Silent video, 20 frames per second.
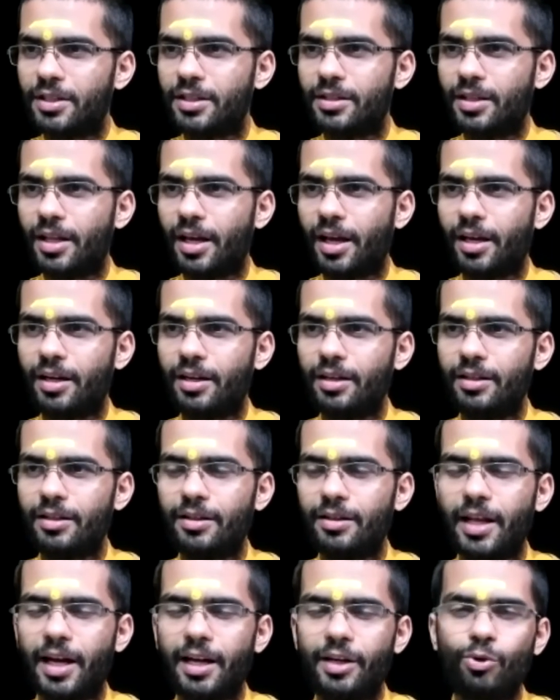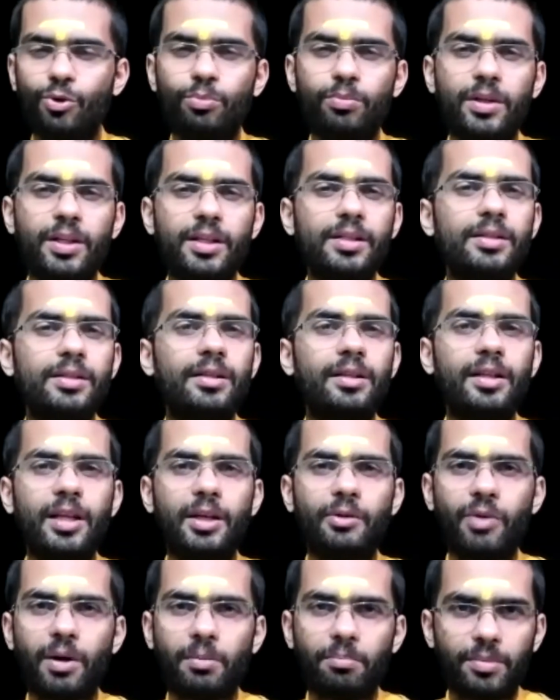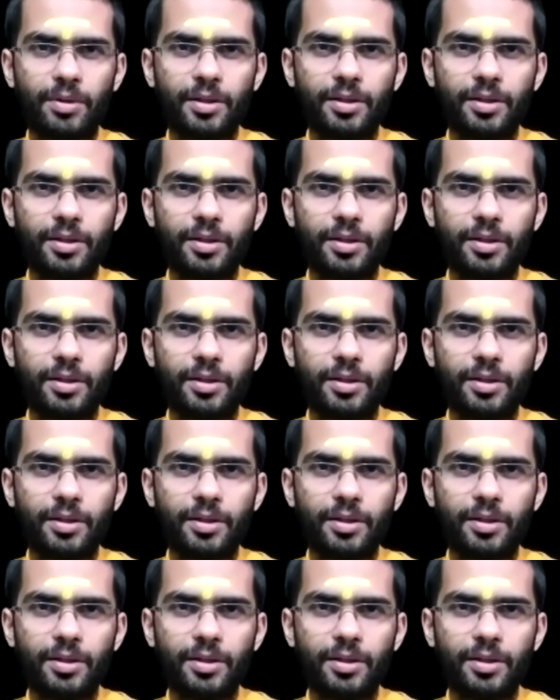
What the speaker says: is there, that you please give up.